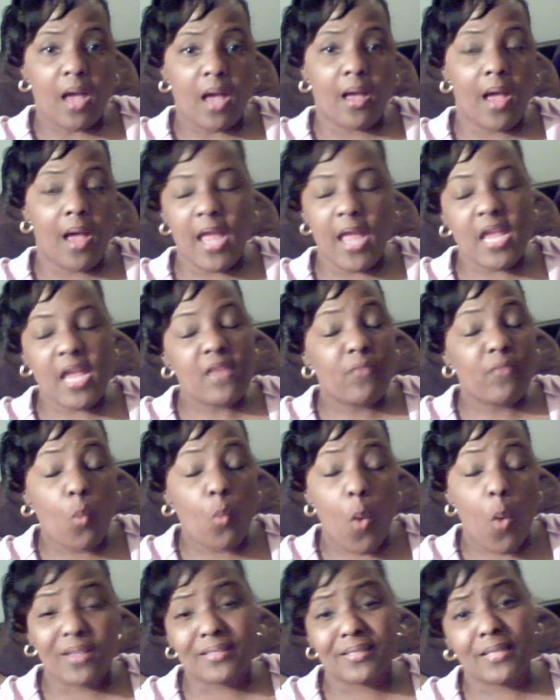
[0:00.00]
I even
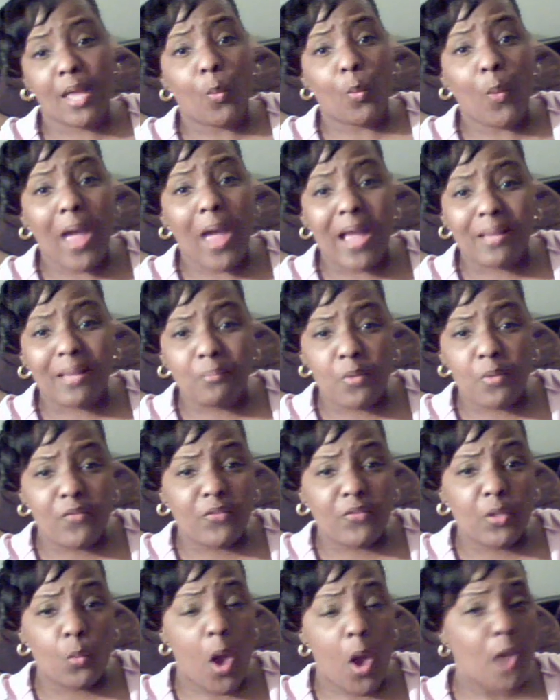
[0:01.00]
watched that whack
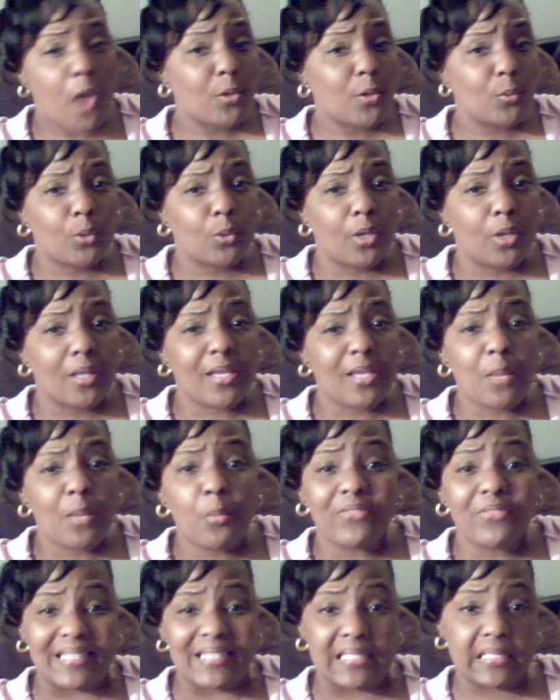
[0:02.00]
movie Waterworld. That
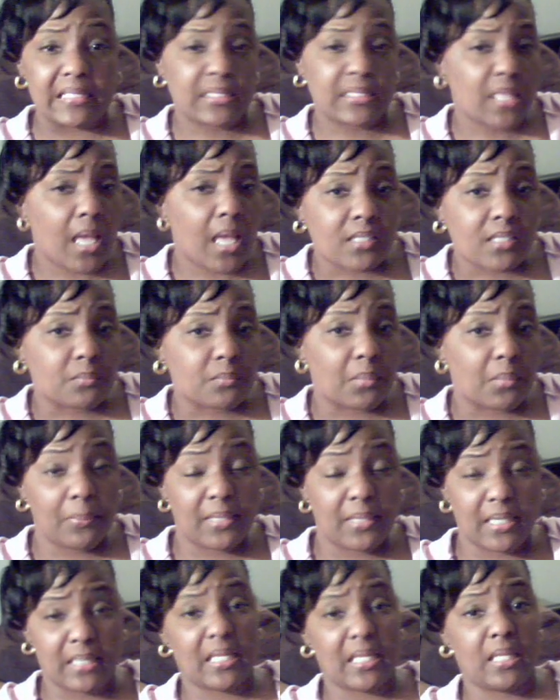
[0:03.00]
movie sucked, but
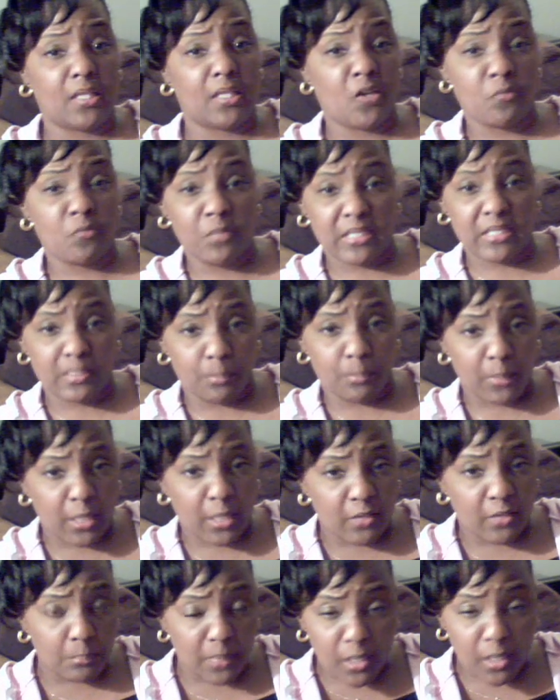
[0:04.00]
because I love me some
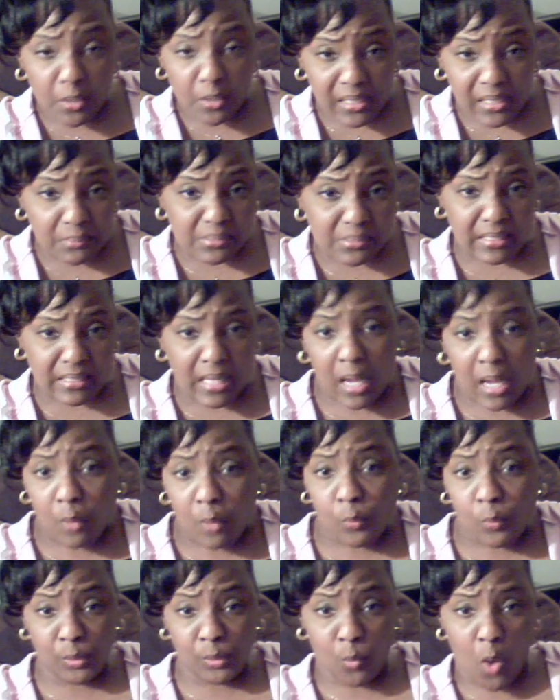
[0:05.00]
Mel Gibson, I
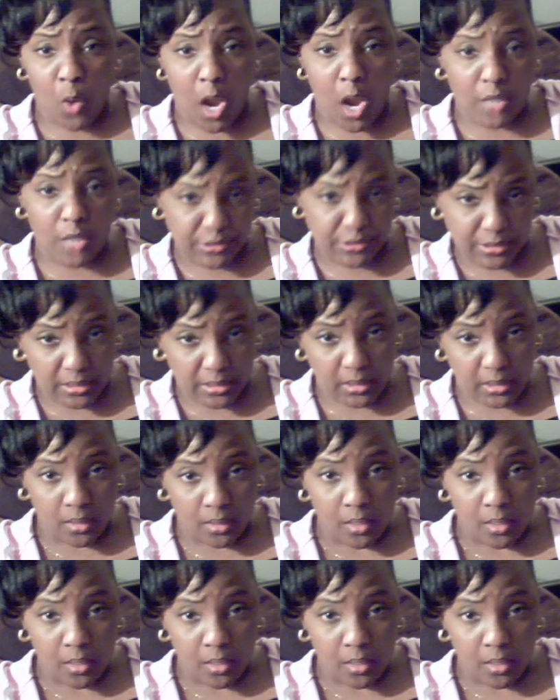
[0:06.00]
went and watched it.